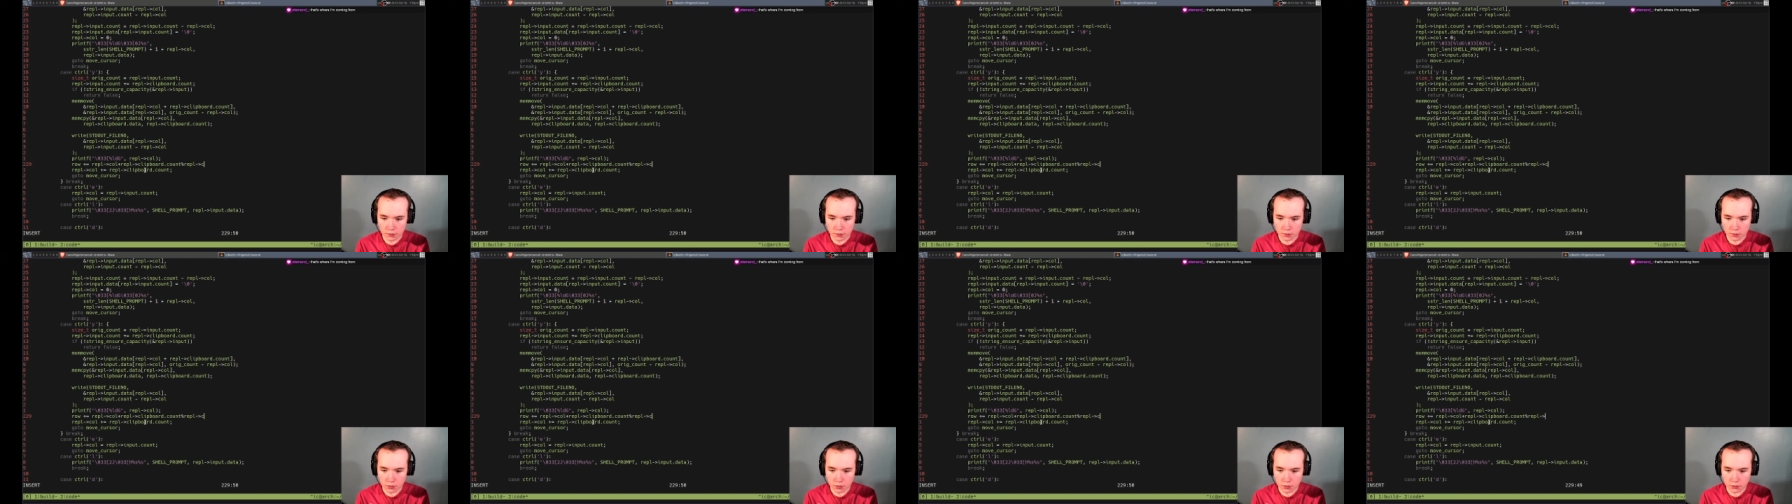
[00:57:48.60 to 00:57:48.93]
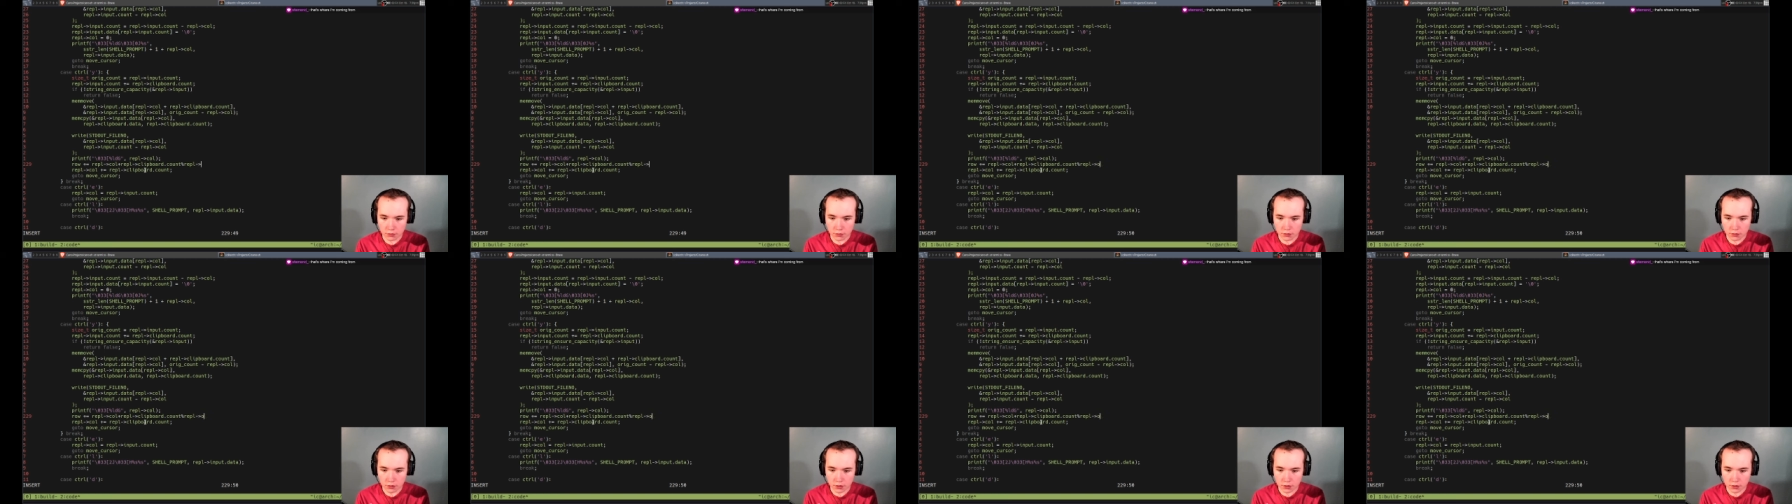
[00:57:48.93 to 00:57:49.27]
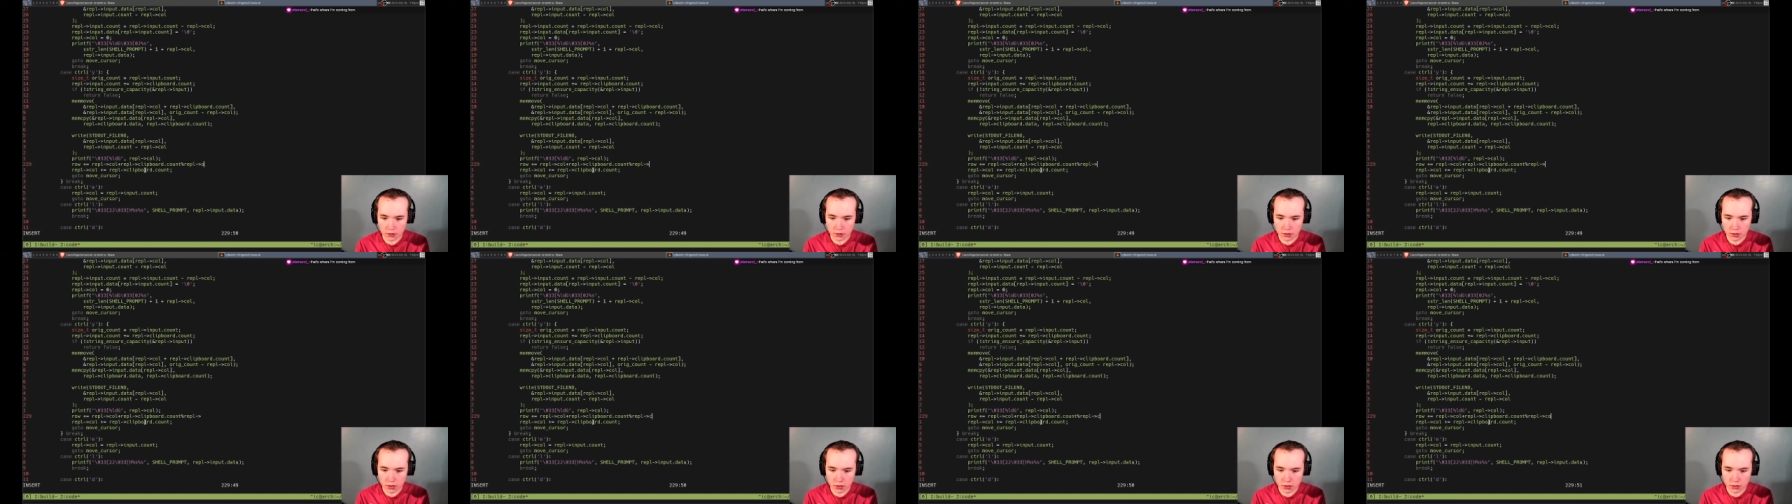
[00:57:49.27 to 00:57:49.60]
rebel
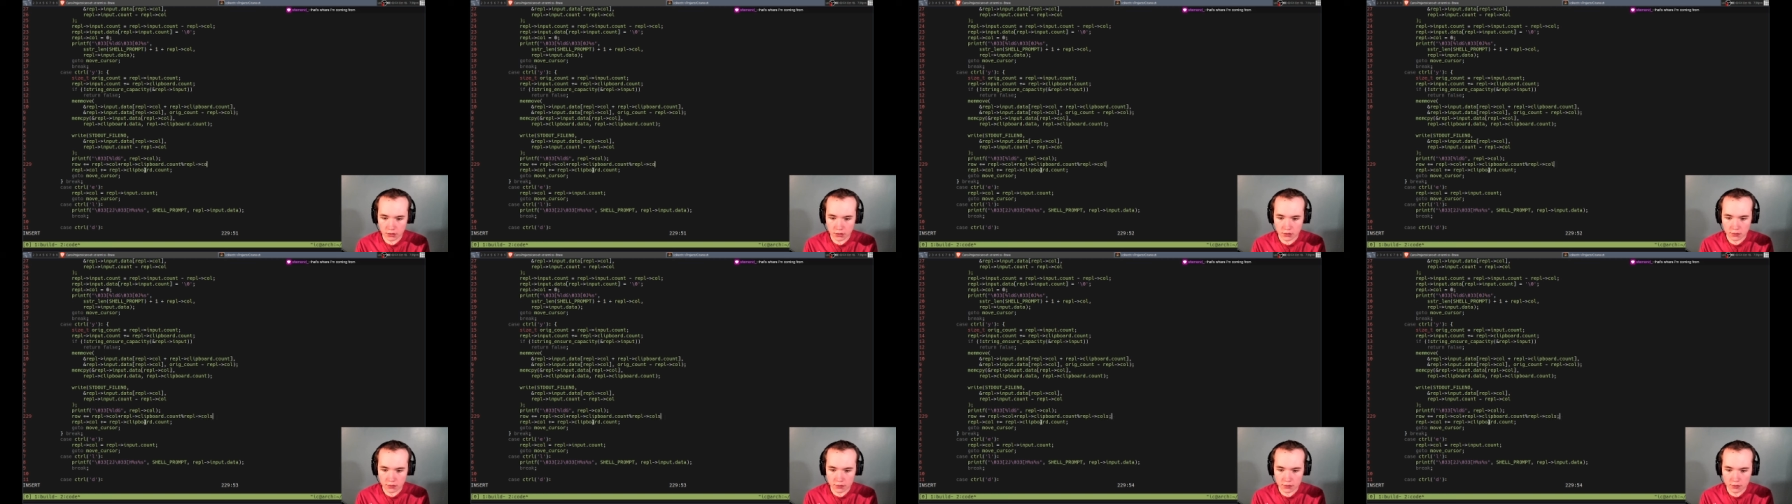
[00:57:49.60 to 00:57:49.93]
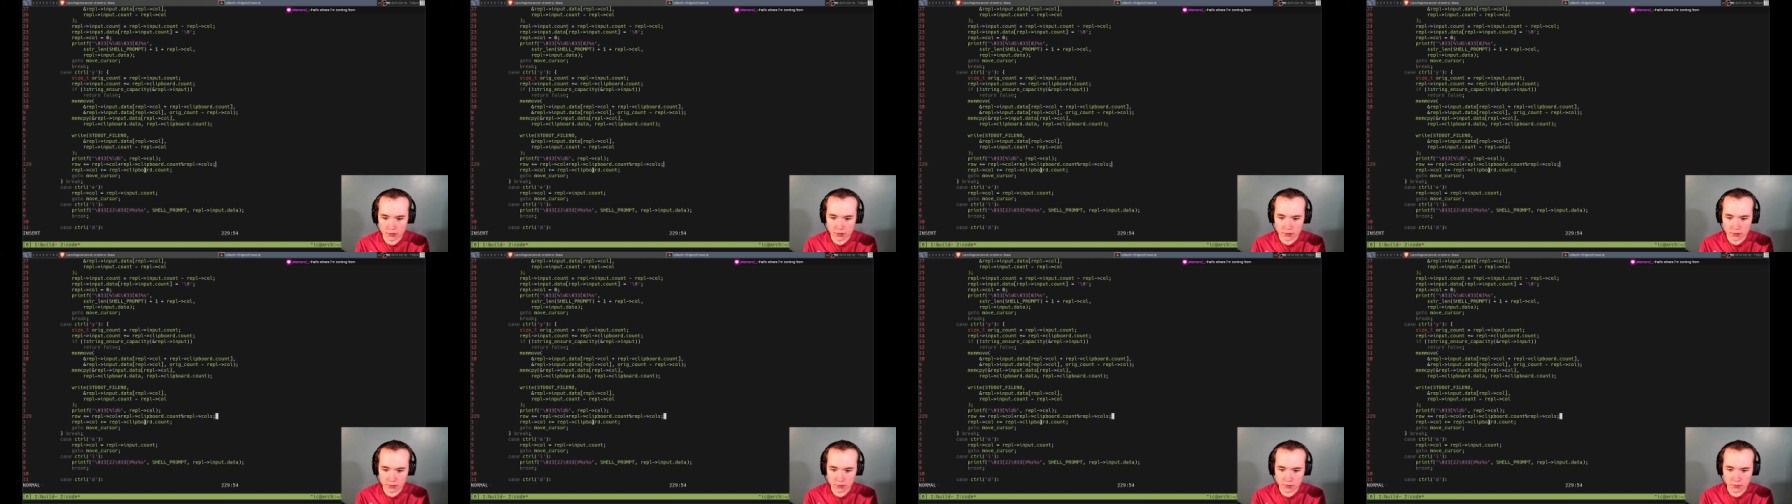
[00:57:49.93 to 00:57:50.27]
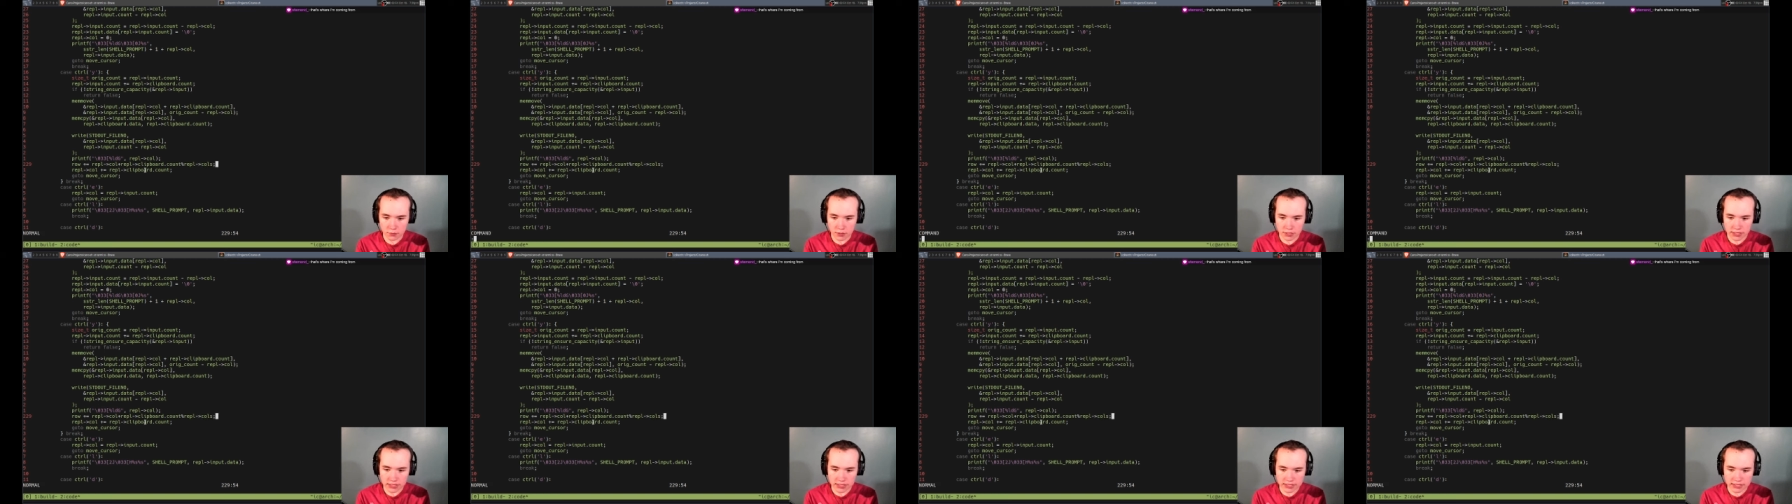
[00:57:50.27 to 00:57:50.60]
columns.
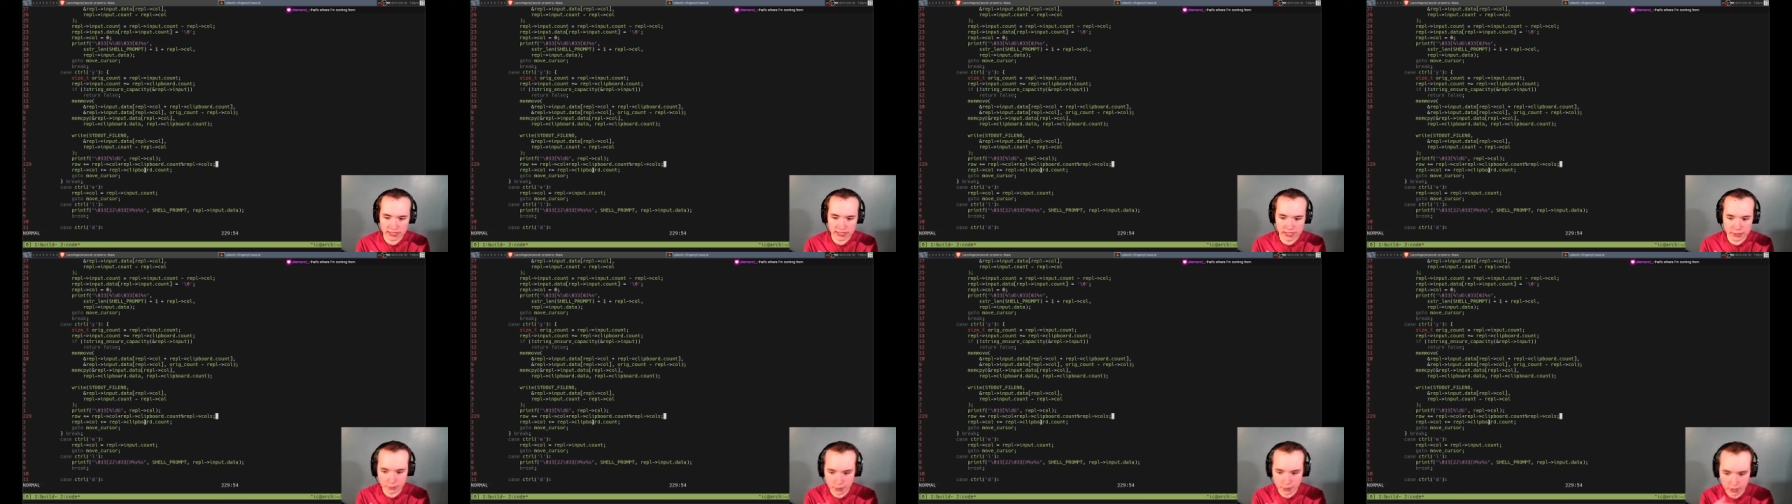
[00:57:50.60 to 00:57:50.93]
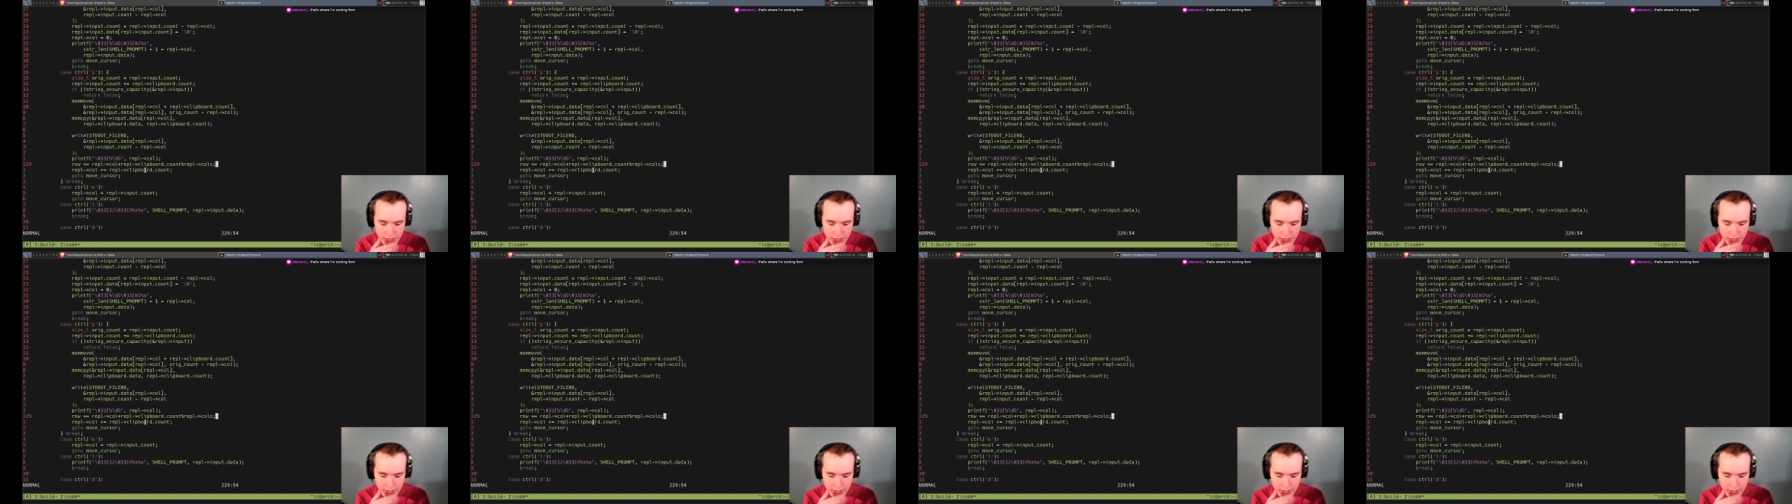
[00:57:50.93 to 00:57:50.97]
Right, is that right?